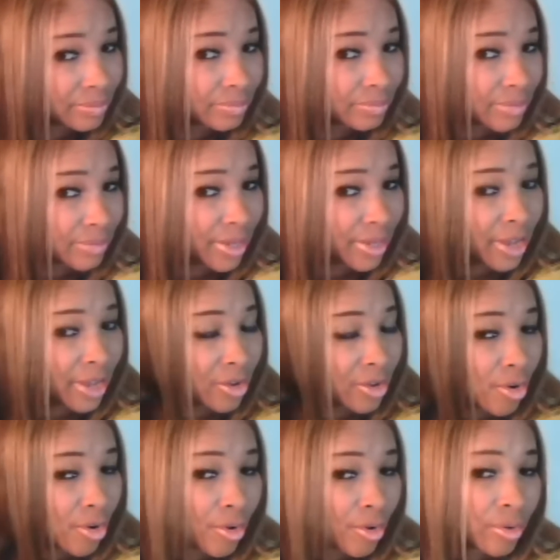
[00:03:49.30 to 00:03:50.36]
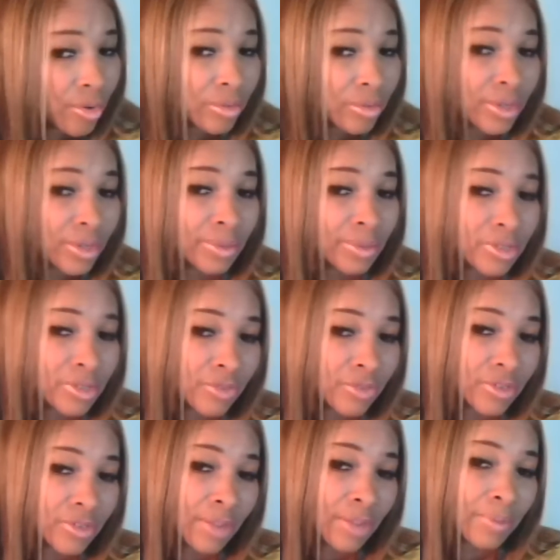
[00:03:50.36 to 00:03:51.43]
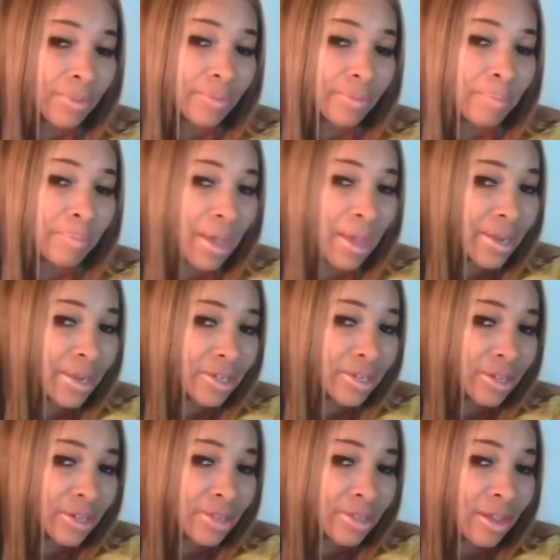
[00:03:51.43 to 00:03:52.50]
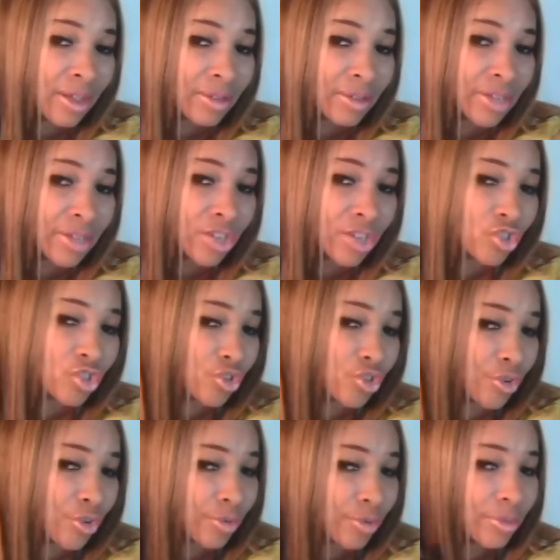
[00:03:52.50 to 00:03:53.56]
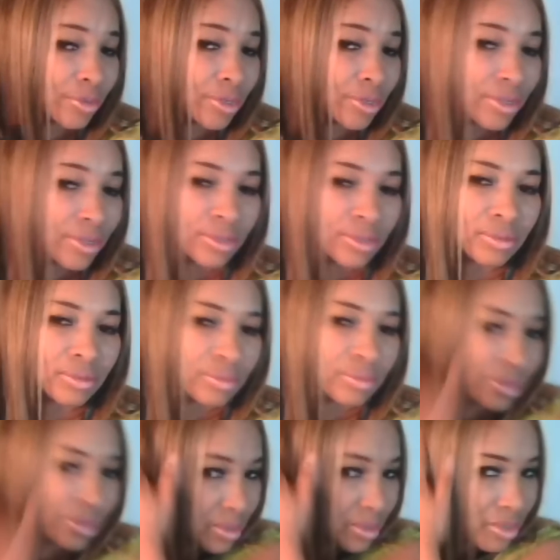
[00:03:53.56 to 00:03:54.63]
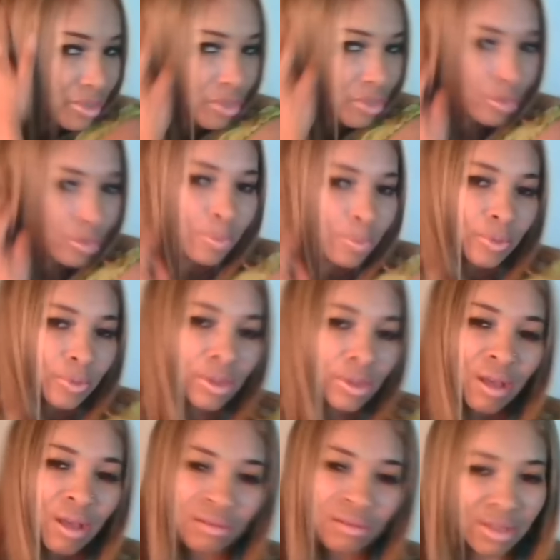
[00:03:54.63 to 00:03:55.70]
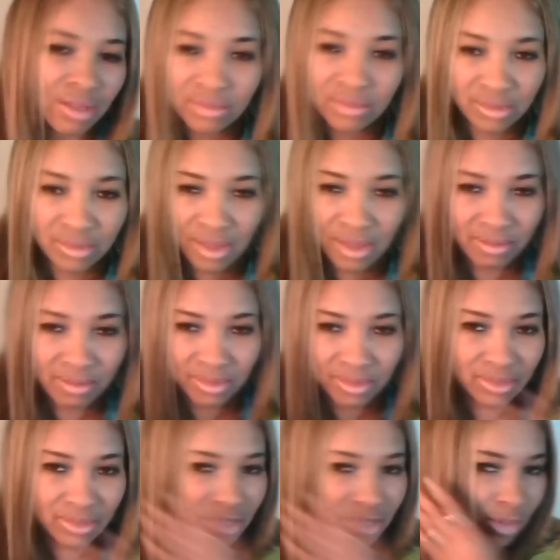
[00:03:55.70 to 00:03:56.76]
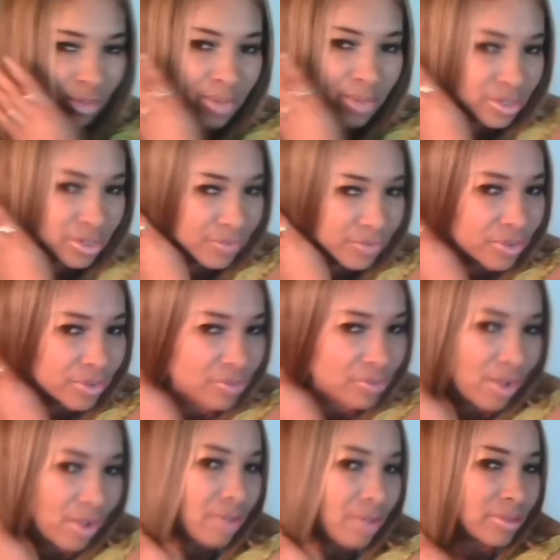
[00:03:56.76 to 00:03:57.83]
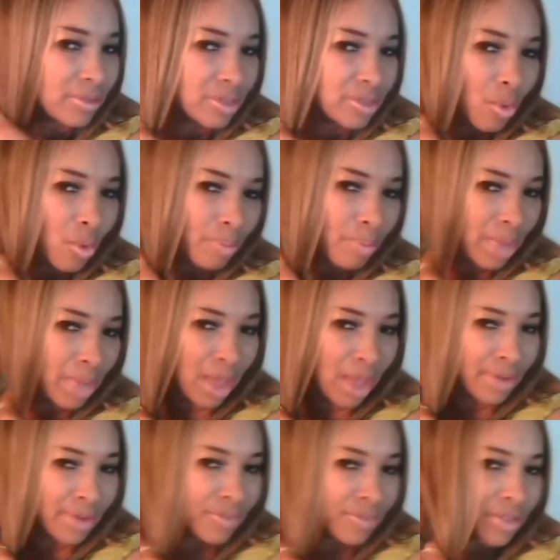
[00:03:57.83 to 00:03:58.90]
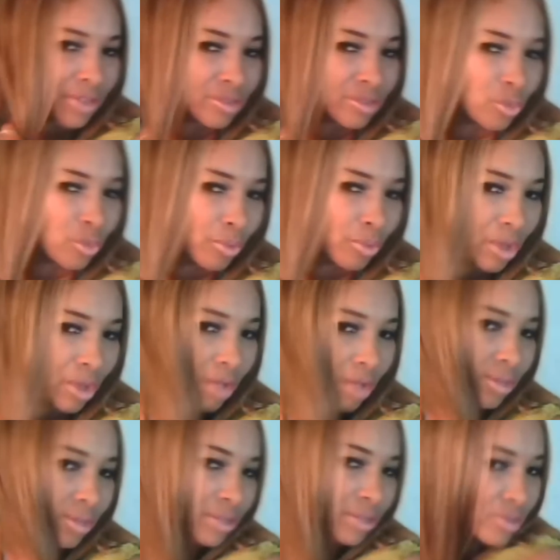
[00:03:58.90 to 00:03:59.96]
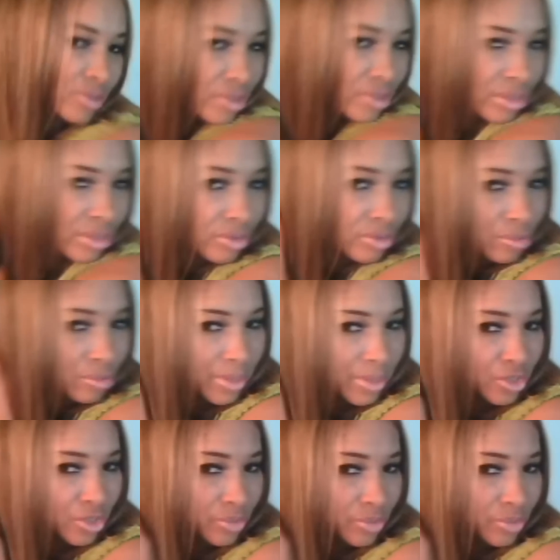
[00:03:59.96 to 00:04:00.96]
It had curl, it was a different type of body texture. Super long. I was like, this is too much. First of all, it's going blonde, and then it's super long. That's just a little too much.